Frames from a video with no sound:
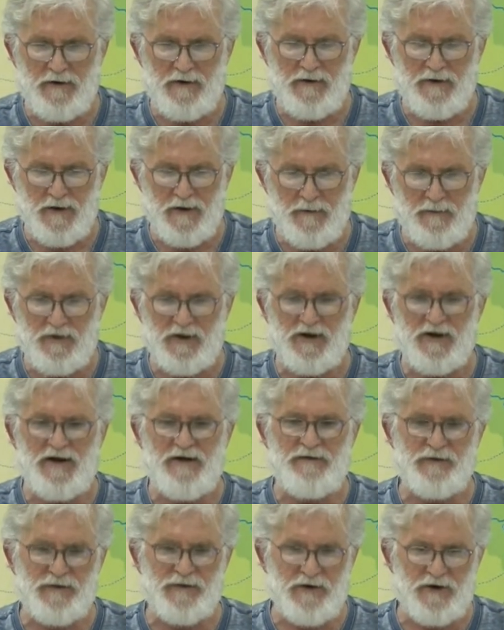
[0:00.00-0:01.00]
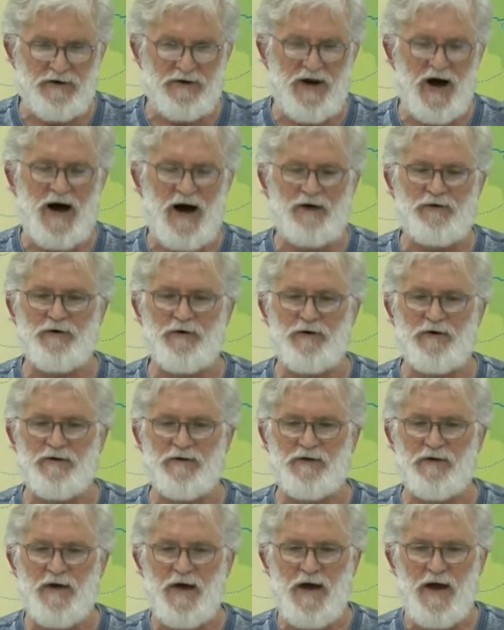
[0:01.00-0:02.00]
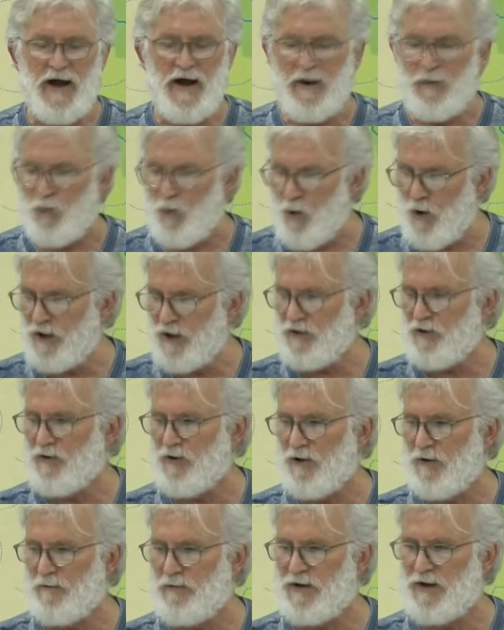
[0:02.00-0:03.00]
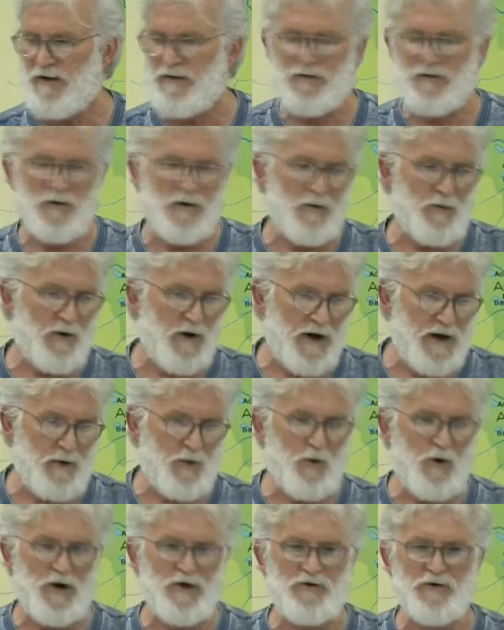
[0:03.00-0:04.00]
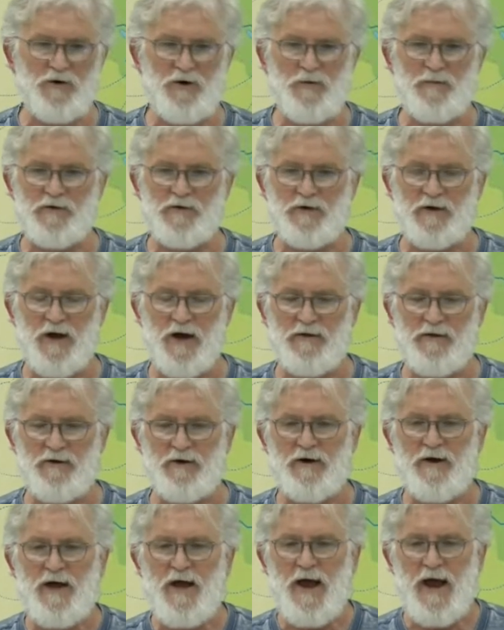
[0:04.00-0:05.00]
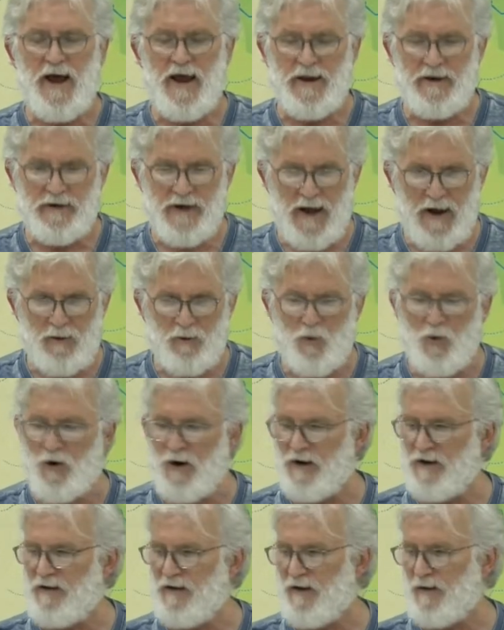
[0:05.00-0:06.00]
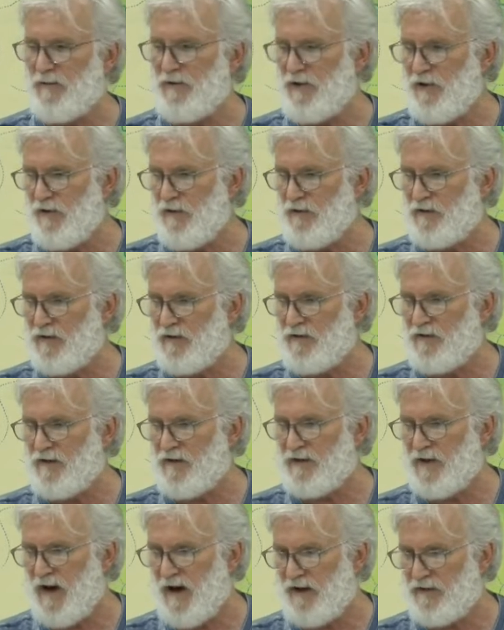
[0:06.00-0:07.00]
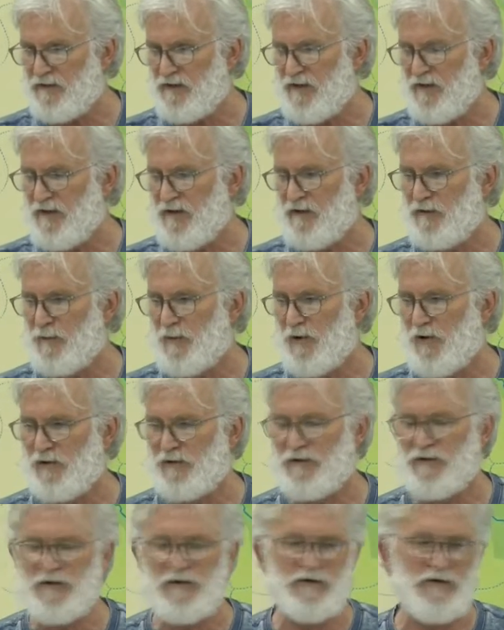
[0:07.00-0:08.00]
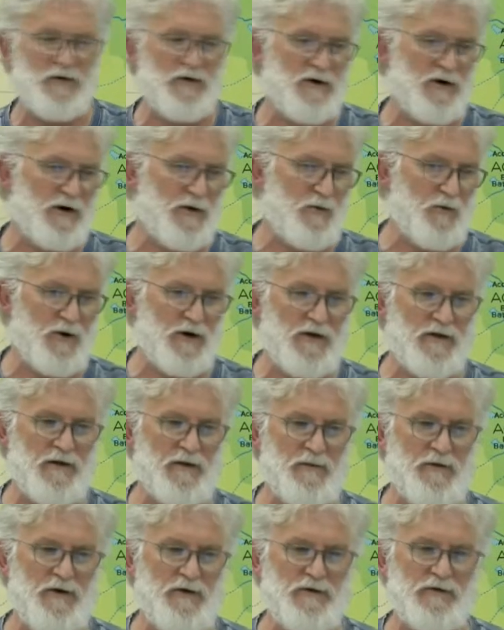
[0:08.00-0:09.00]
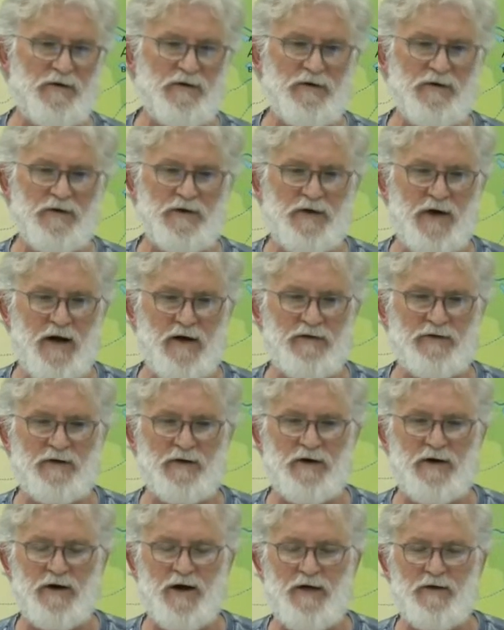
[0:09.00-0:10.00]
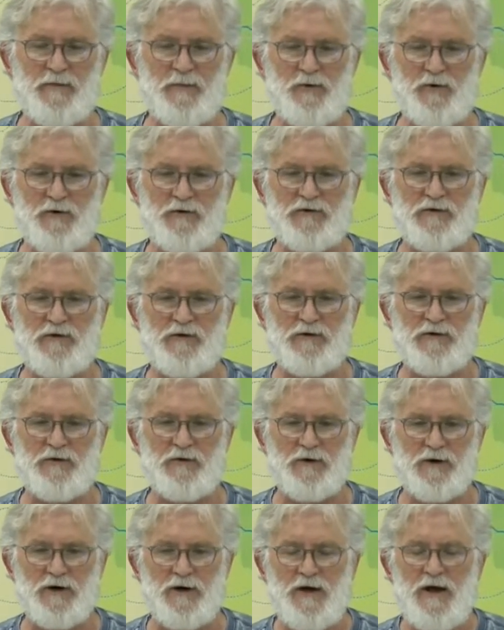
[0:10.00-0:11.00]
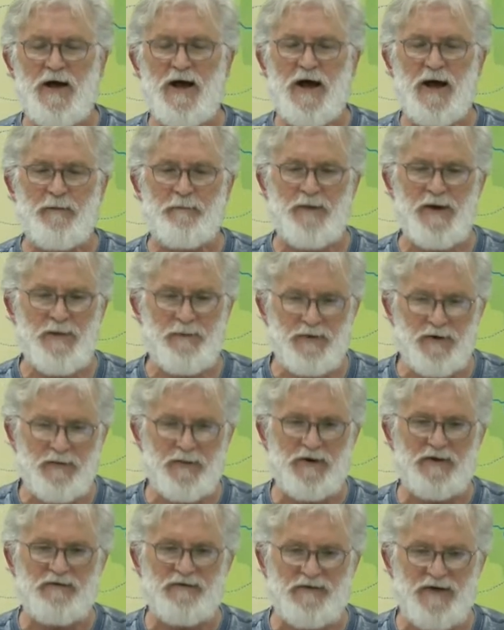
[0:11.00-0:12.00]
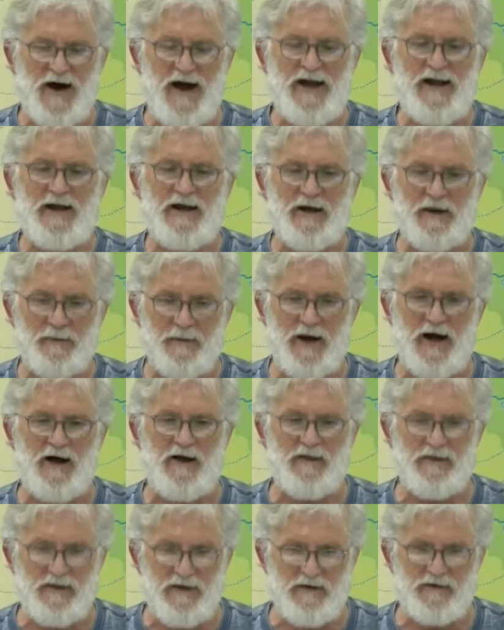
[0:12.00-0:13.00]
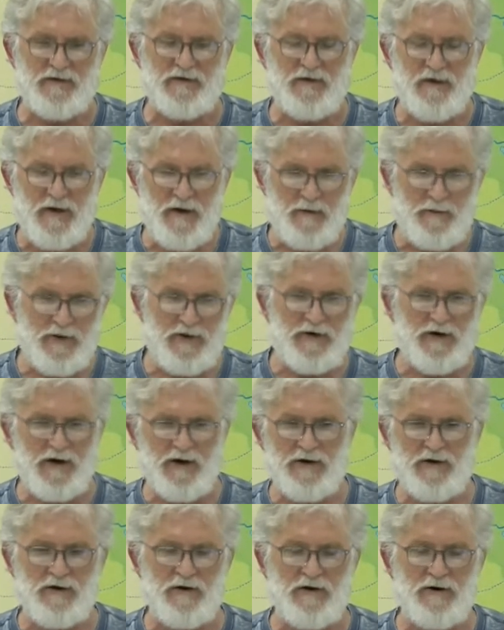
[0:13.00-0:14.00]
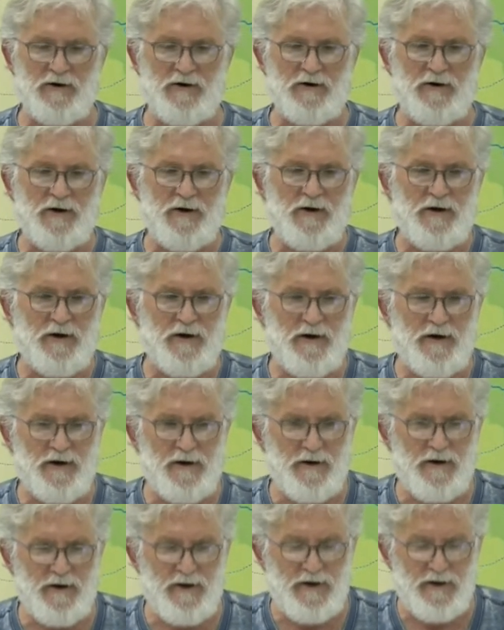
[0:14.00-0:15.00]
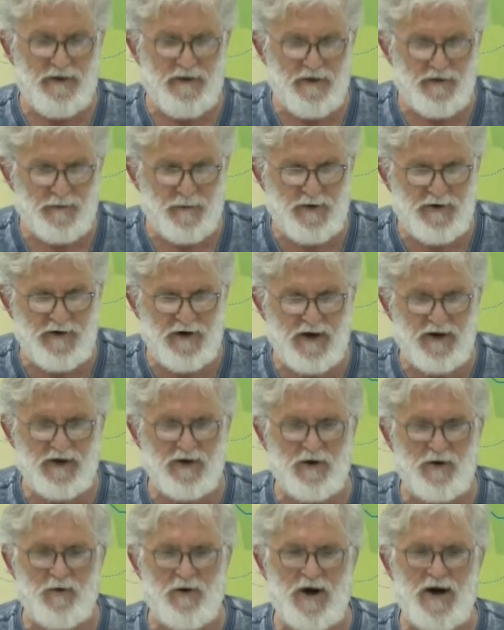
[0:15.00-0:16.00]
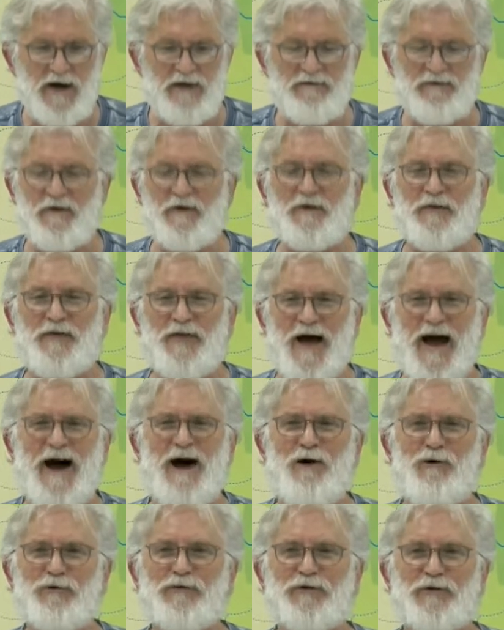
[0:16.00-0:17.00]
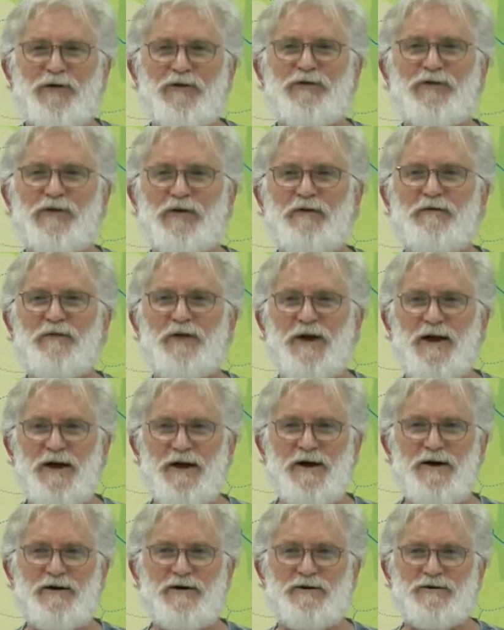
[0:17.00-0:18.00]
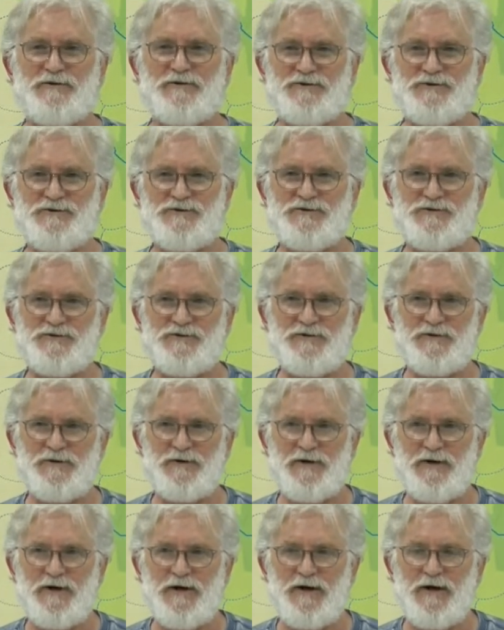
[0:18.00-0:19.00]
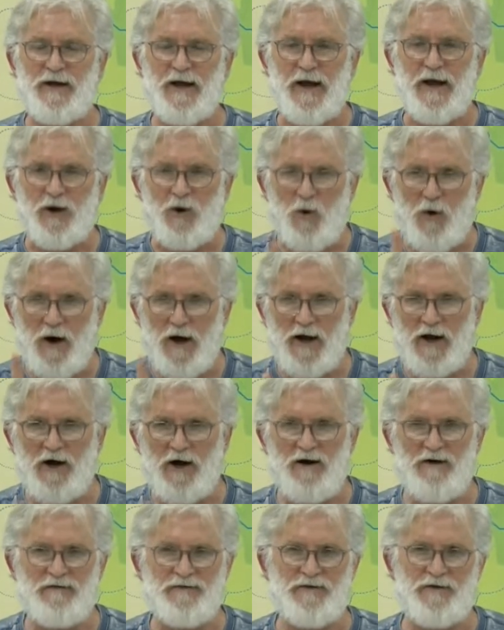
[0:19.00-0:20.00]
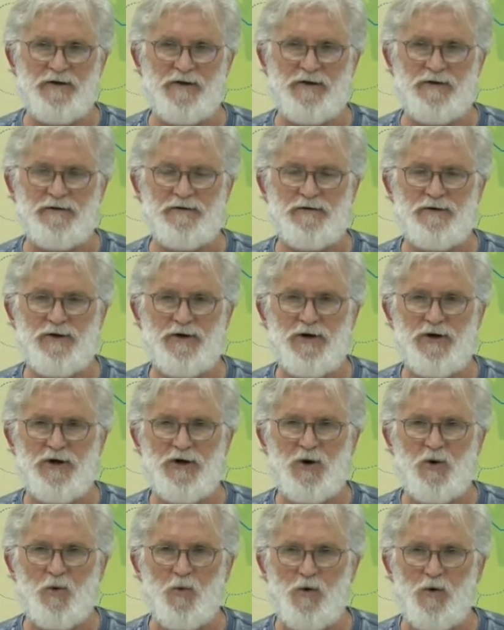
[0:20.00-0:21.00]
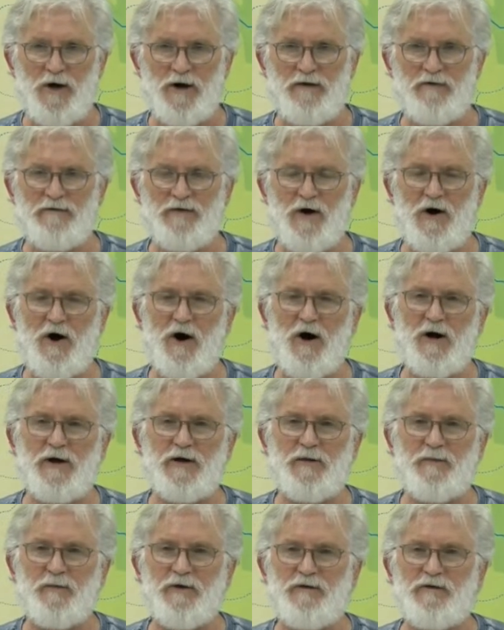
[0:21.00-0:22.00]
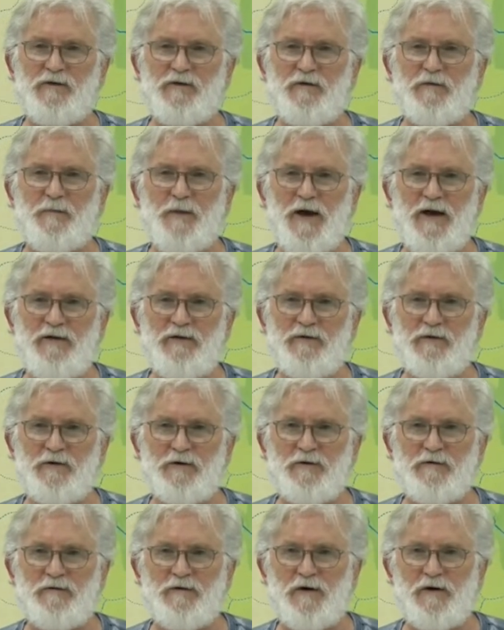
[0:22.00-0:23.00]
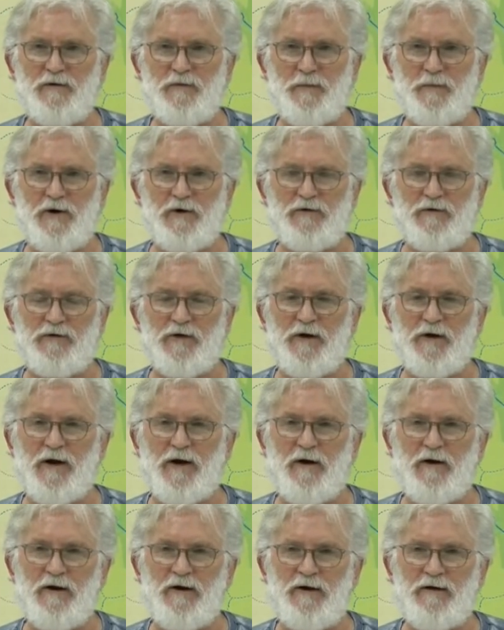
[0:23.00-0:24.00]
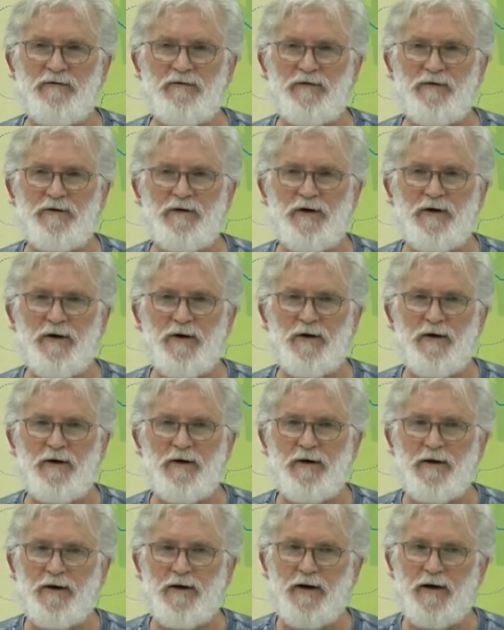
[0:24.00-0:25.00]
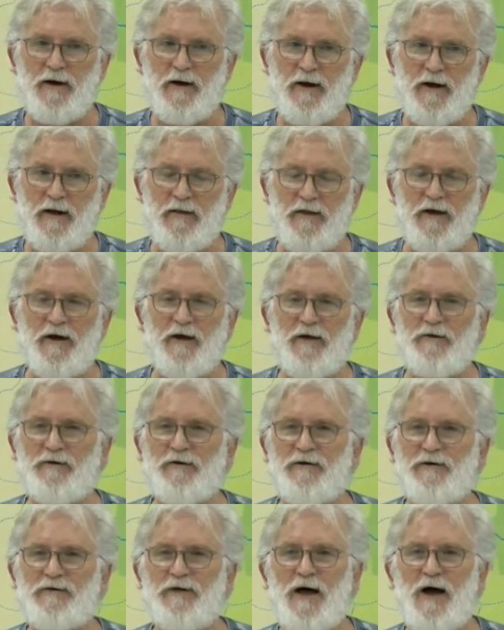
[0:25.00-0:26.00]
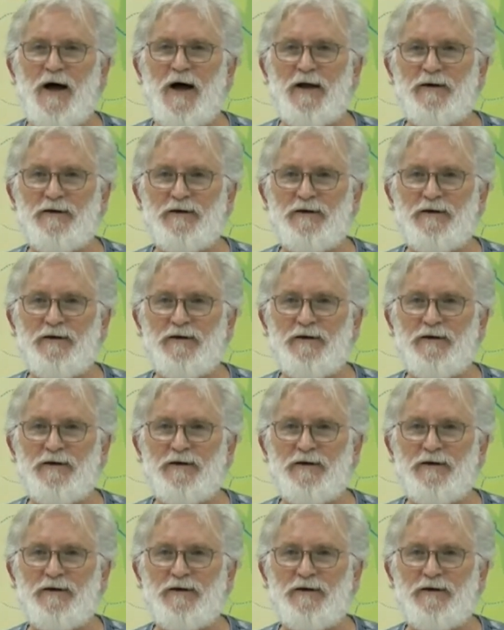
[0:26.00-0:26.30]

beliefs, their doctrines, and one group believes one way and one group's another, and one of them uses a text in this portion of the Torah, and one of them uses a text in another portion of the Torah, and people have been fighting about this particular, in this particular way for thousands of years. And quite often, one of the arguments is based on a first-person narrative, and the other is not.